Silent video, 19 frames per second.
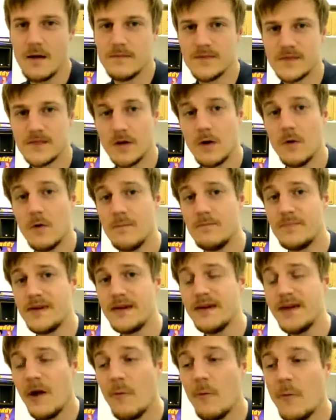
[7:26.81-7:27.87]
So
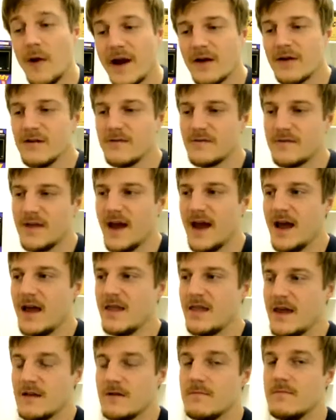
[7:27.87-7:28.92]
be aware of
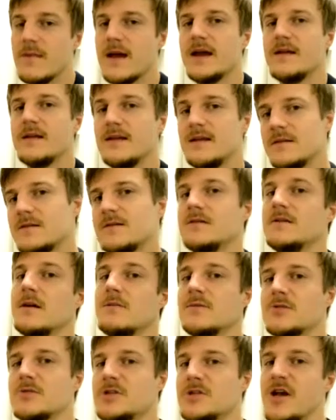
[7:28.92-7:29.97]
that you may need to
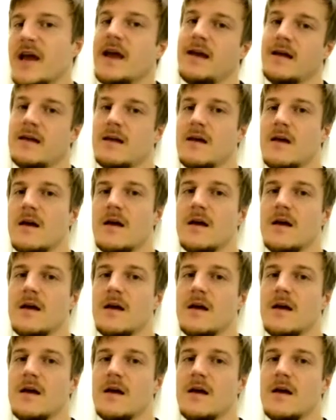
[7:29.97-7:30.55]
double check